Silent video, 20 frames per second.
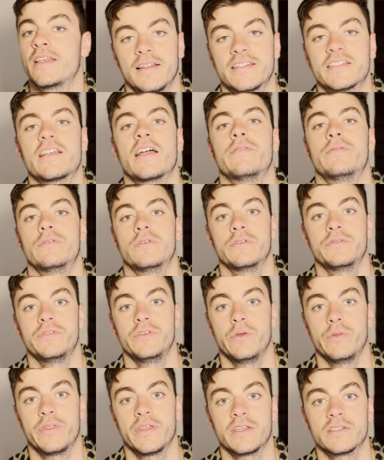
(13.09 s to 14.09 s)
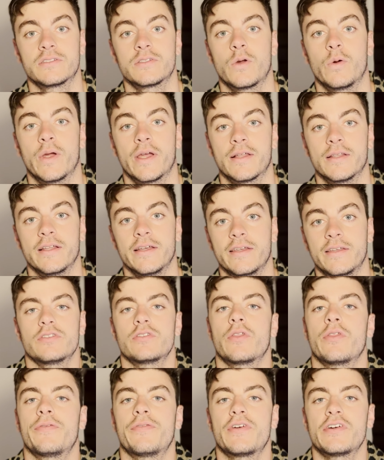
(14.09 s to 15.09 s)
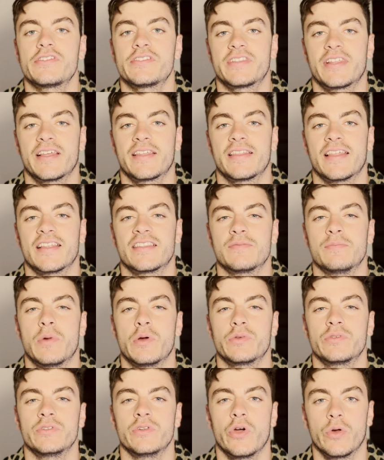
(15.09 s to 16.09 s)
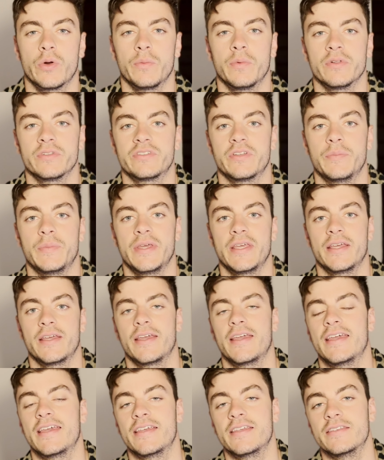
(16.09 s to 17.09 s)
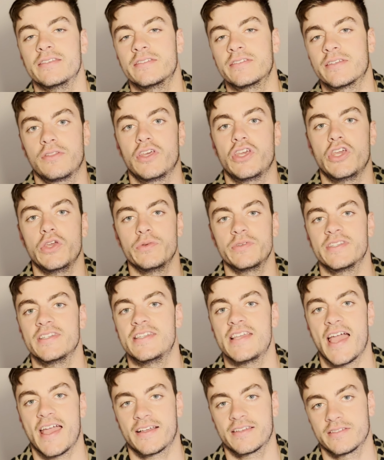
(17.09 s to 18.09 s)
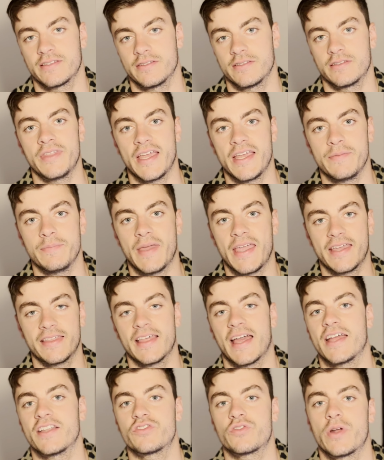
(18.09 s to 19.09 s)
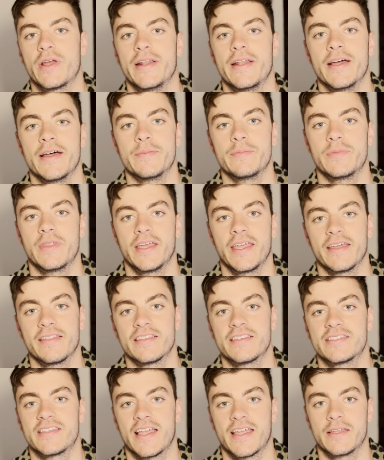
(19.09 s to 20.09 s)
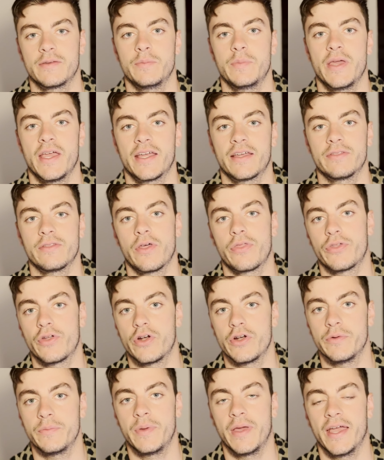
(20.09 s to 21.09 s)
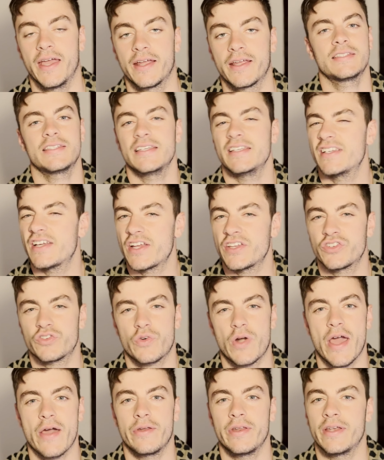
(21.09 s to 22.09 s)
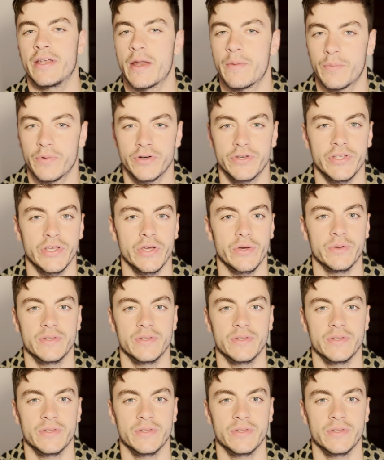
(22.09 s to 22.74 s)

Let's cover a few things quickly. So the first thing that's most notable to me is the Houston Texans. They make that trade up, they get the second pick and the third pick. CJ Stroud at number 2.